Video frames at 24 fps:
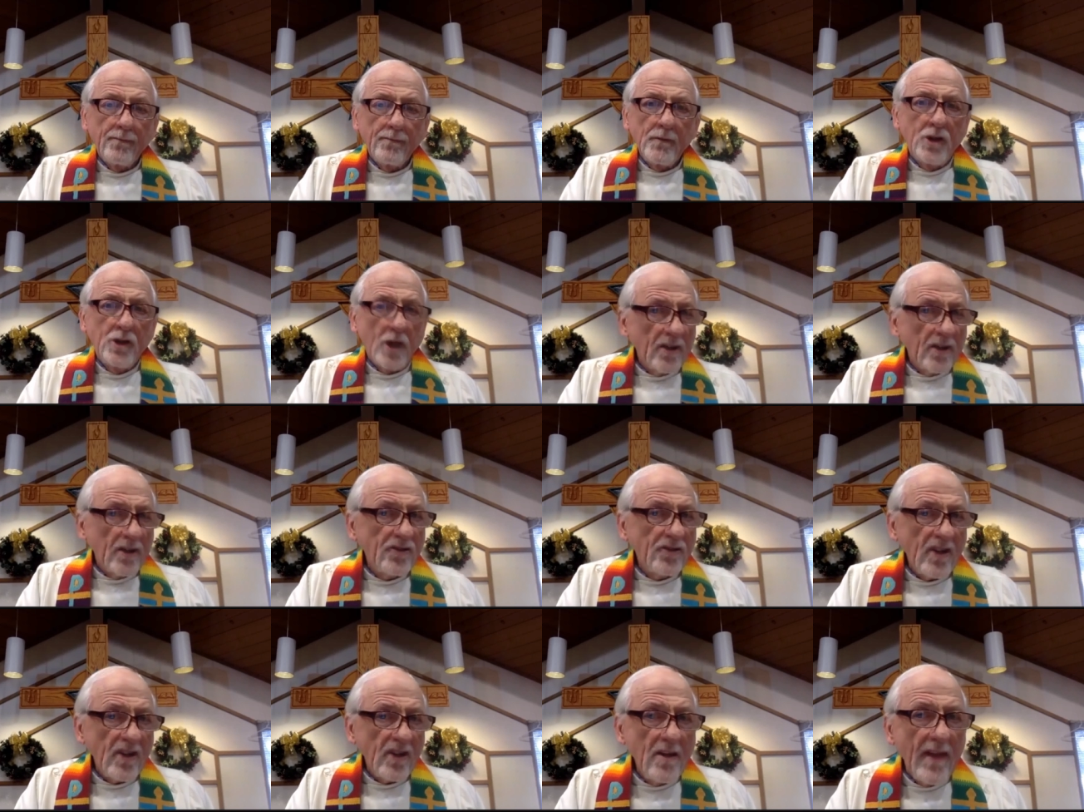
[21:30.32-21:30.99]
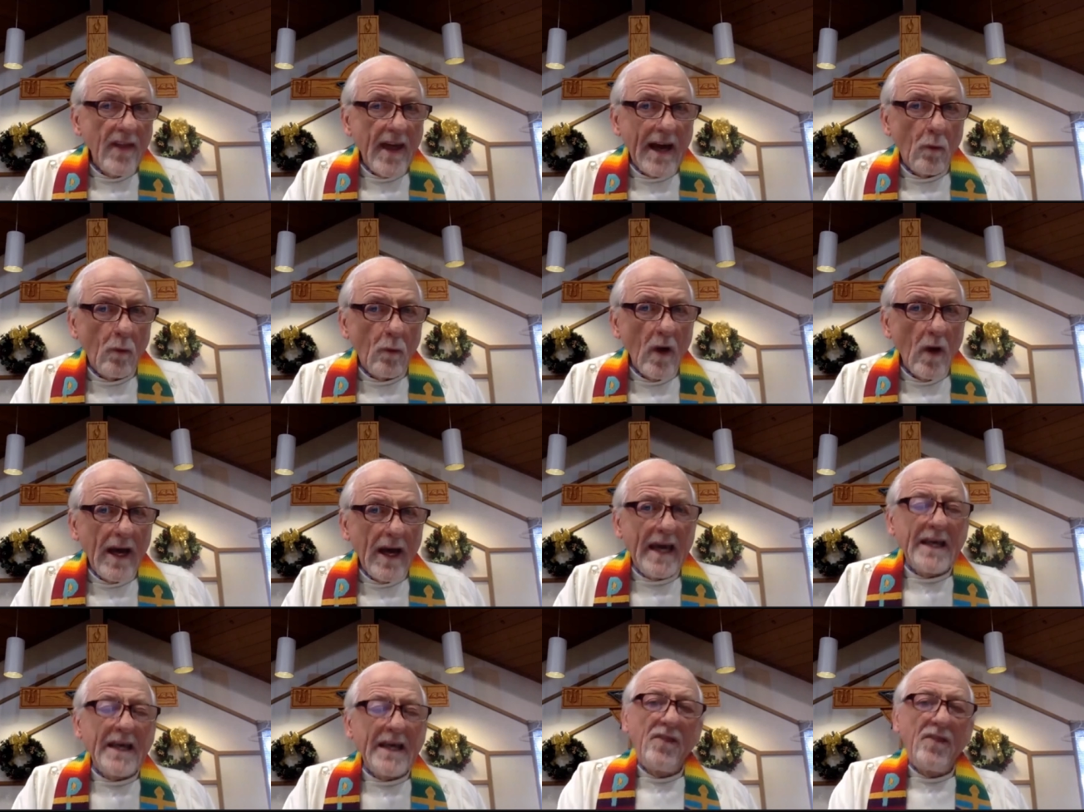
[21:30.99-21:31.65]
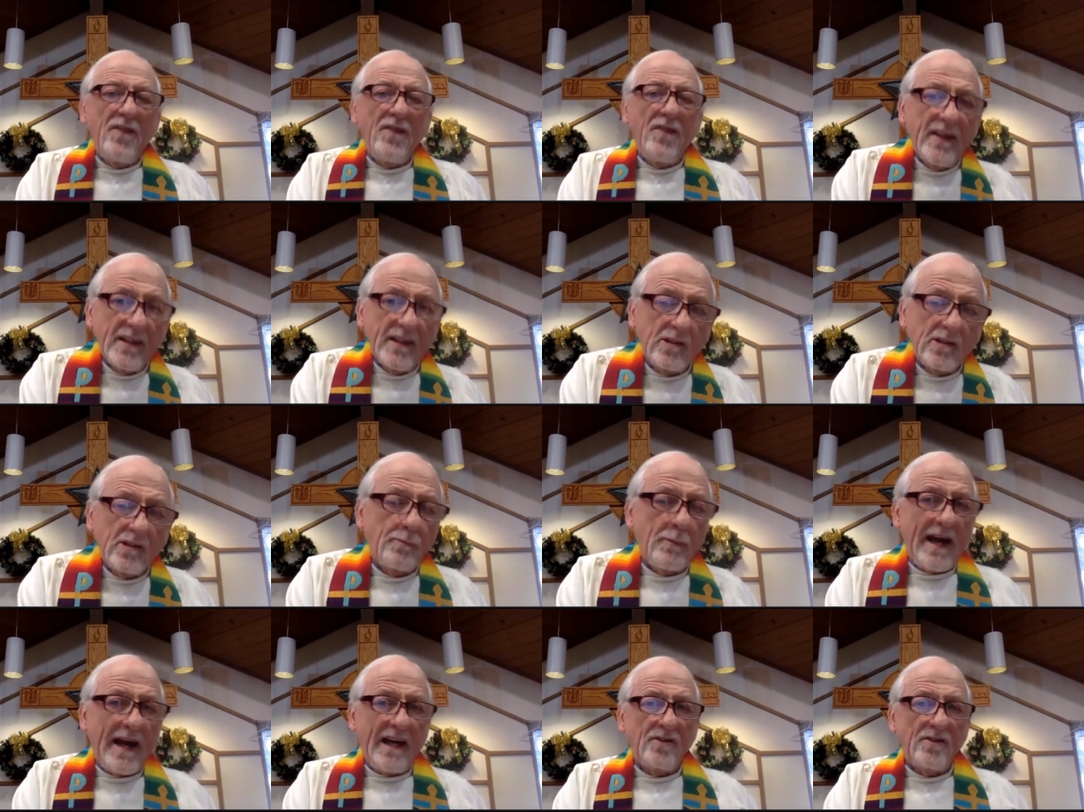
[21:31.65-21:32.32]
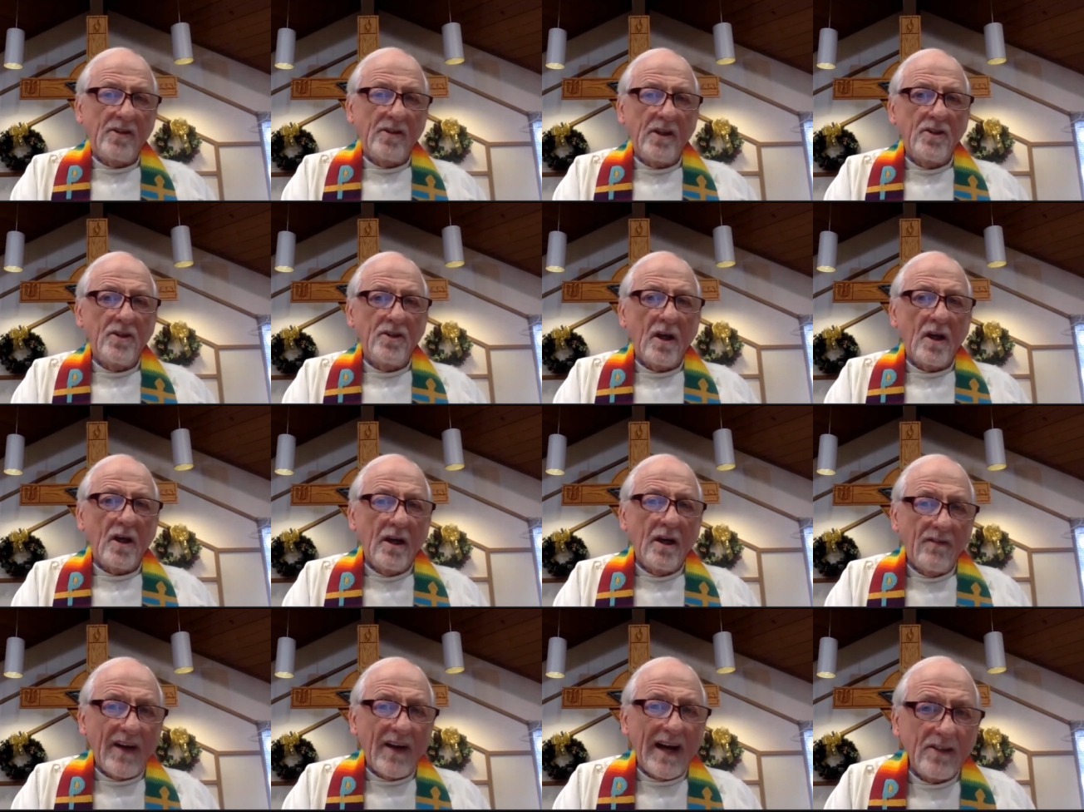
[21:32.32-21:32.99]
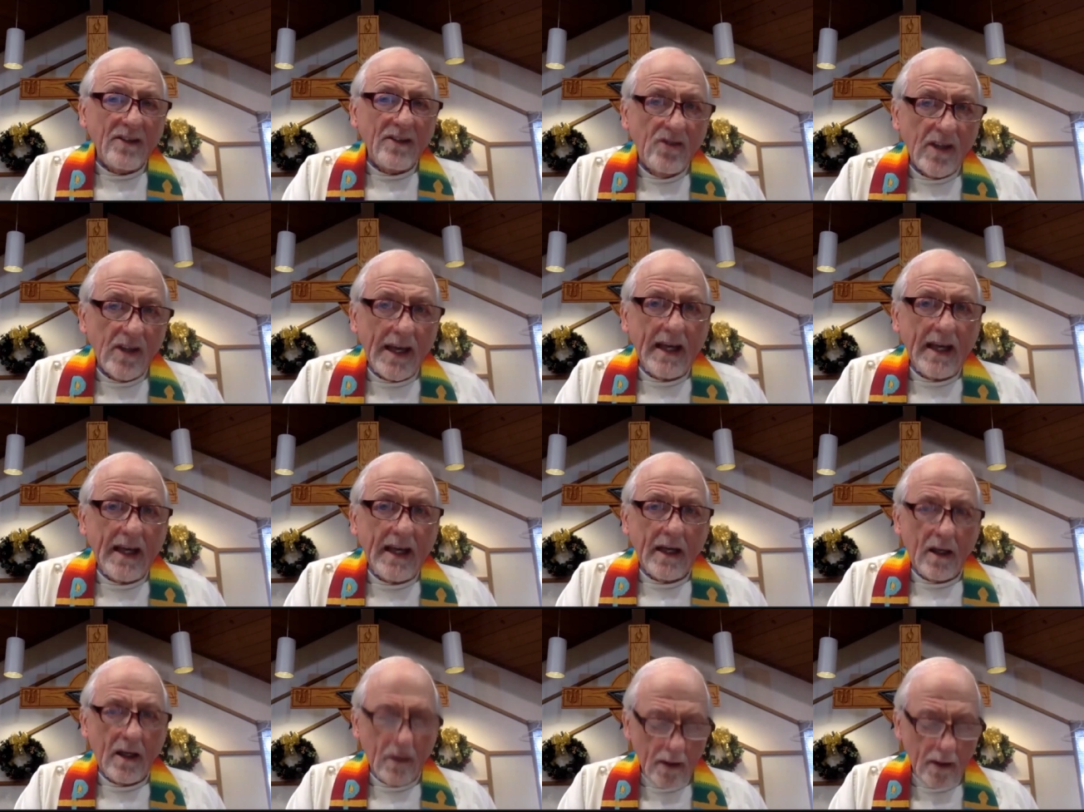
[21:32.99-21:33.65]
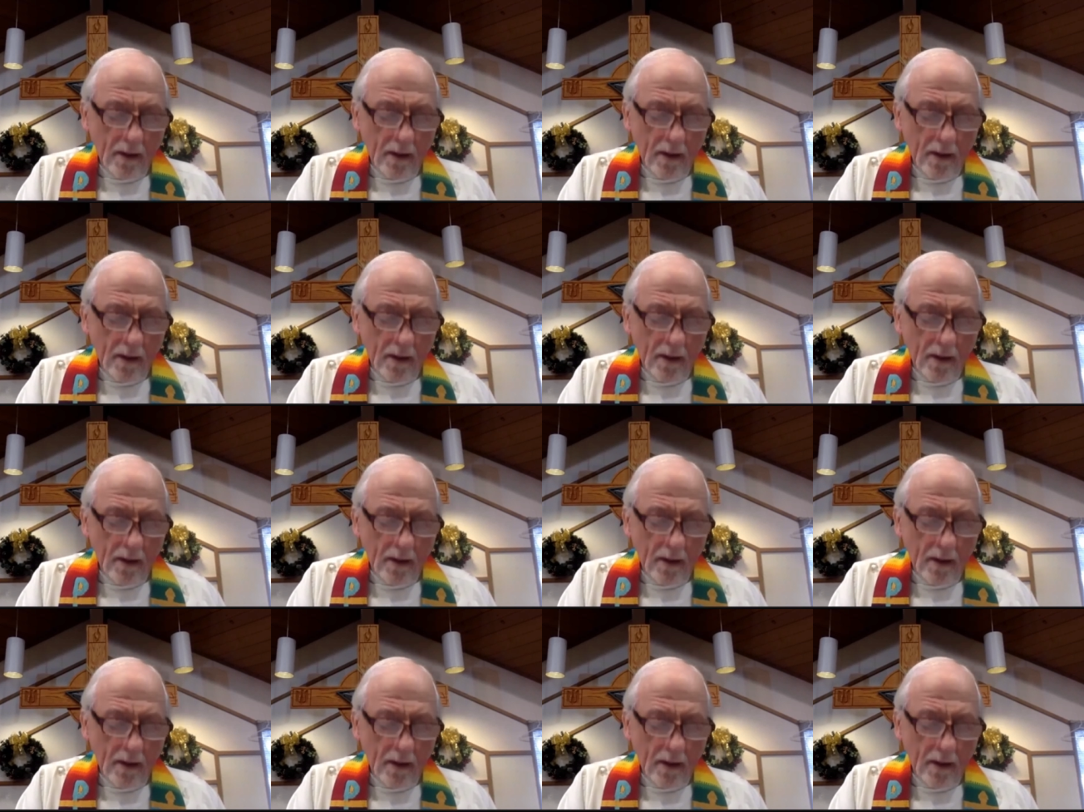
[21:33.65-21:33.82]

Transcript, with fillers: Just in that way, this passage of Isaiah